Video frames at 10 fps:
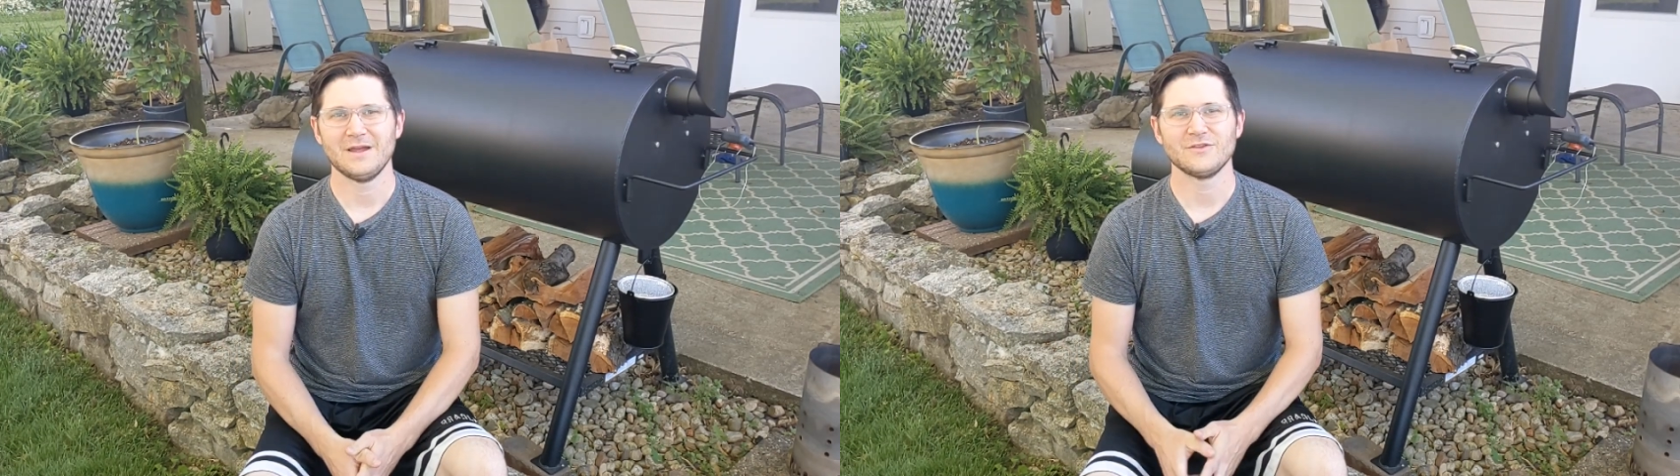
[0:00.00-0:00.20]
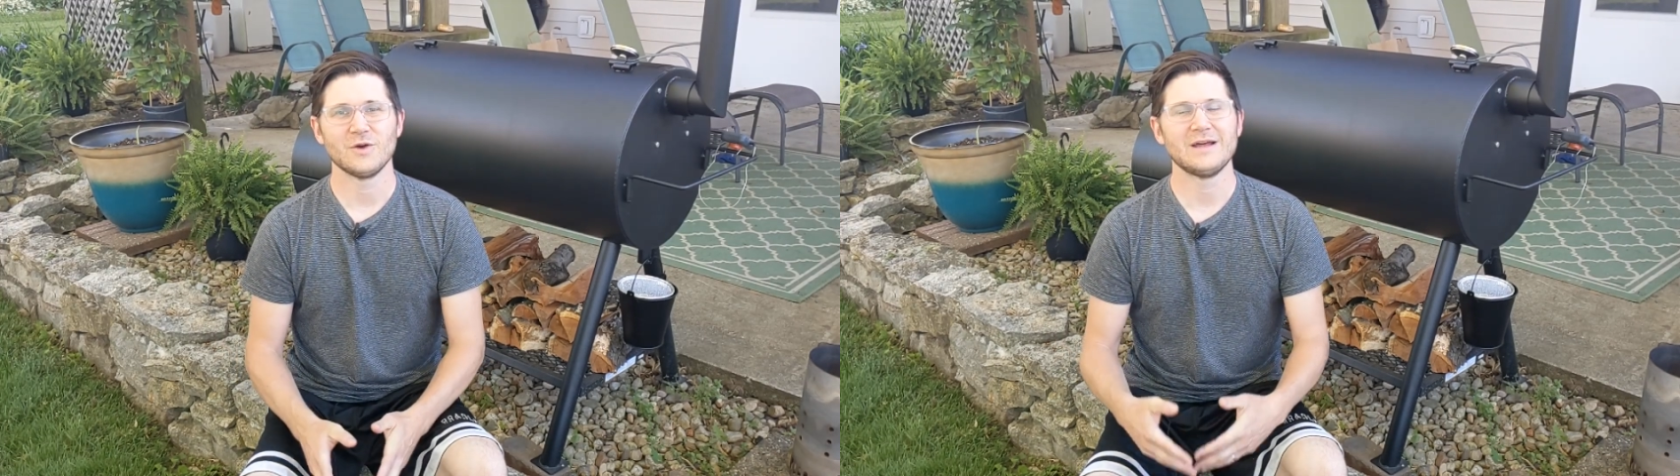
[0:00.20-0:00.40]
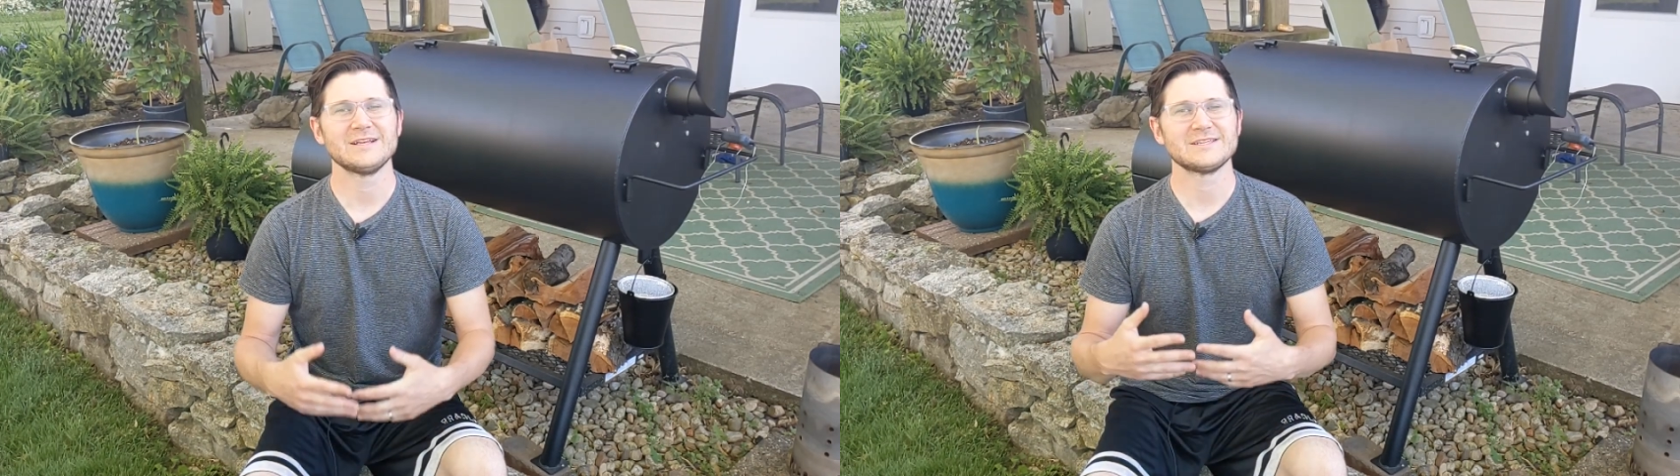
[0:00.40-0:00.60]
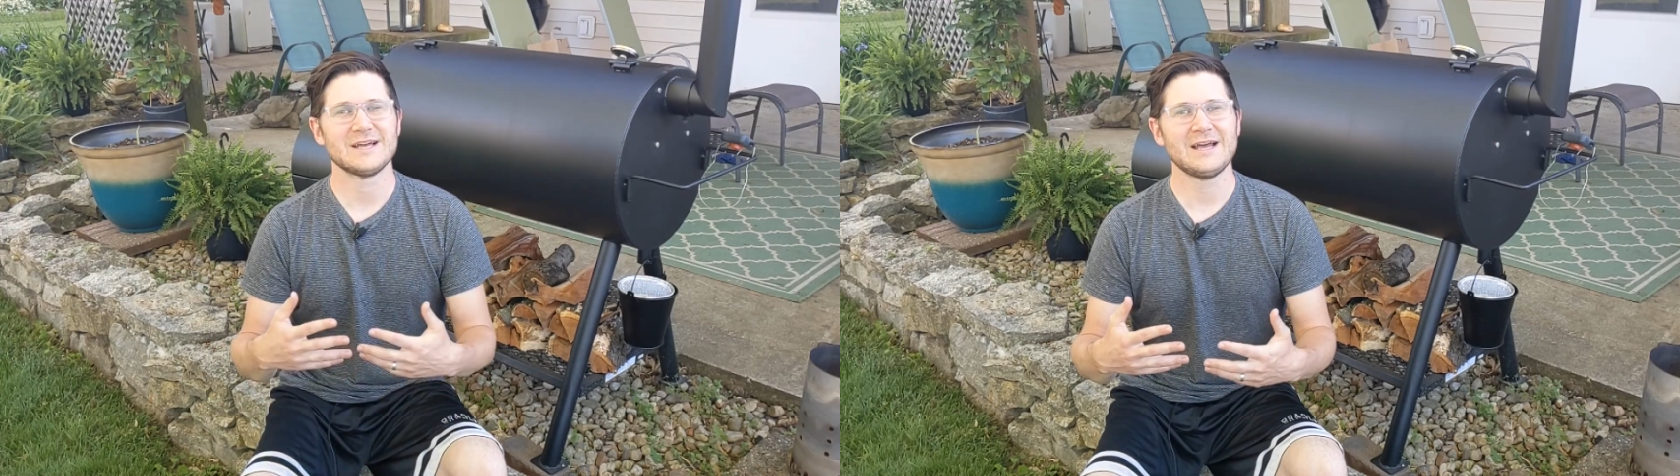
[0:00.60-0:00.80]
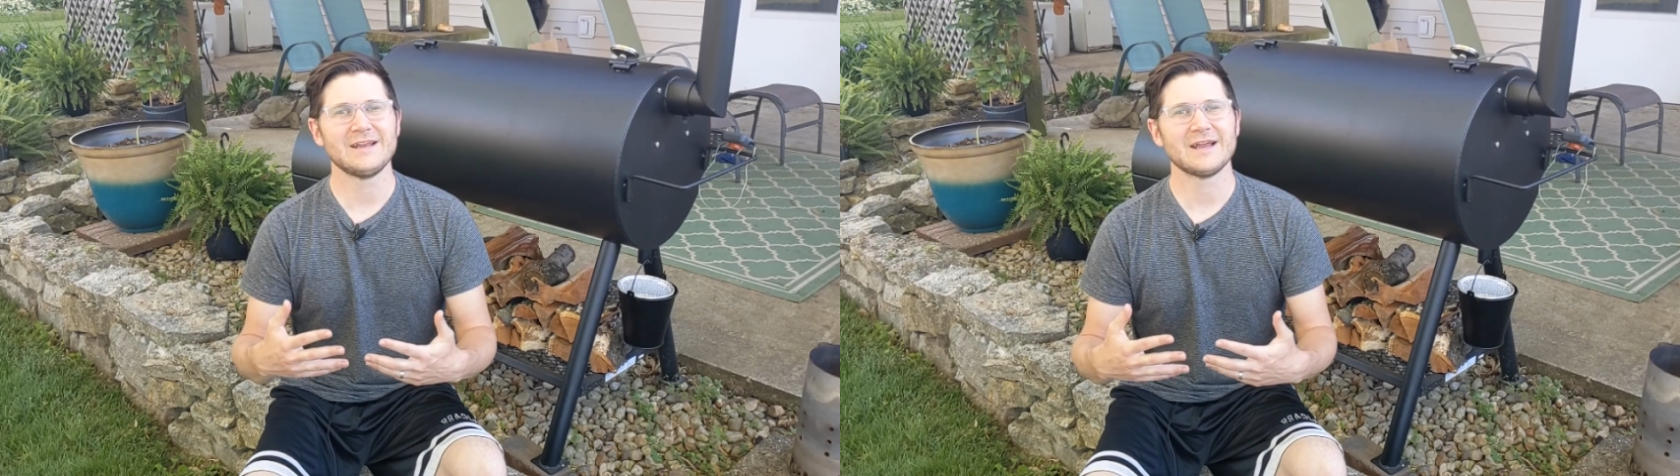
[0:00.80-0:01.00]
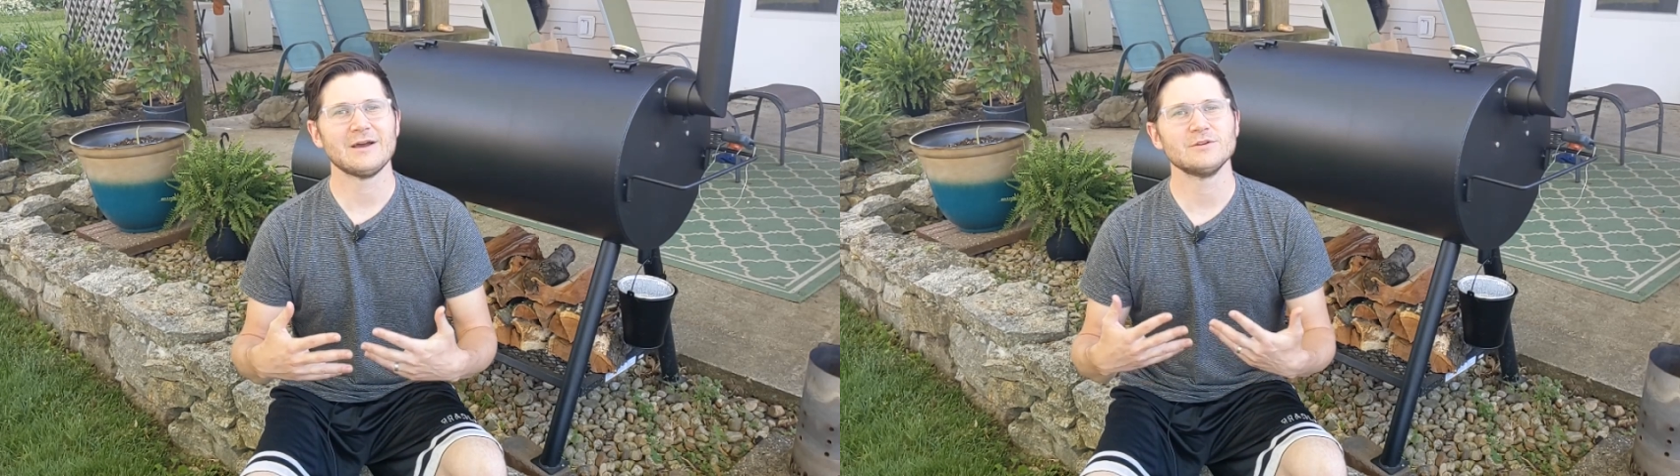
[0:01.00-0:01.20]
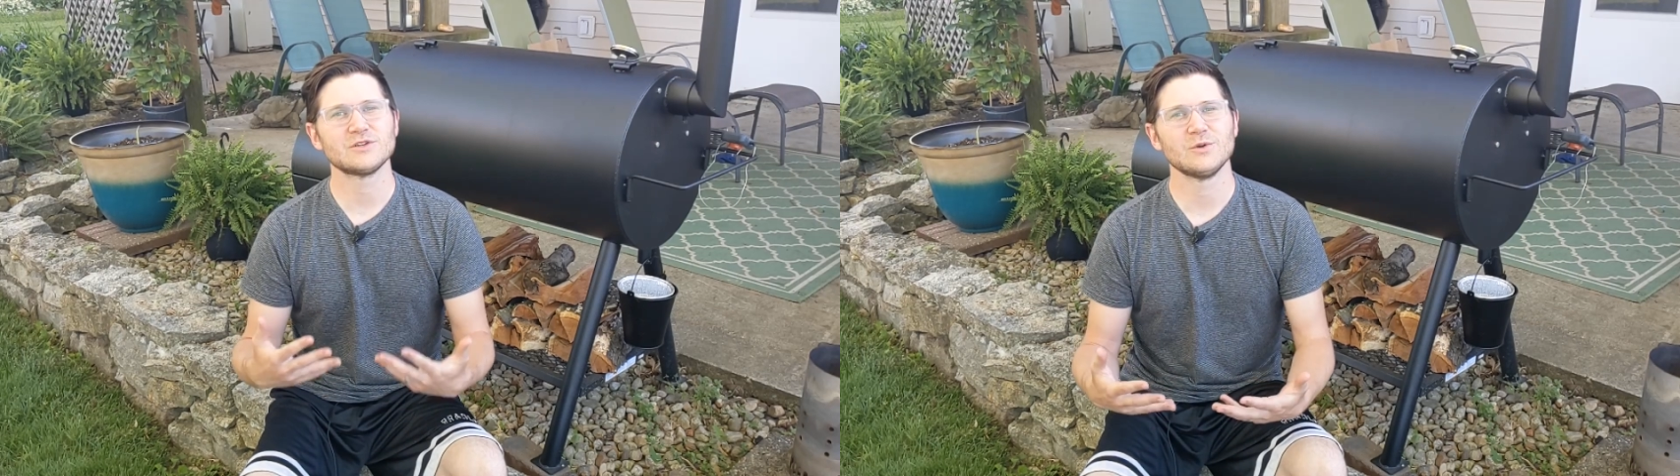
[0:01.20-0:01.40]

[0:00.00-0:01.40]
so I decided I was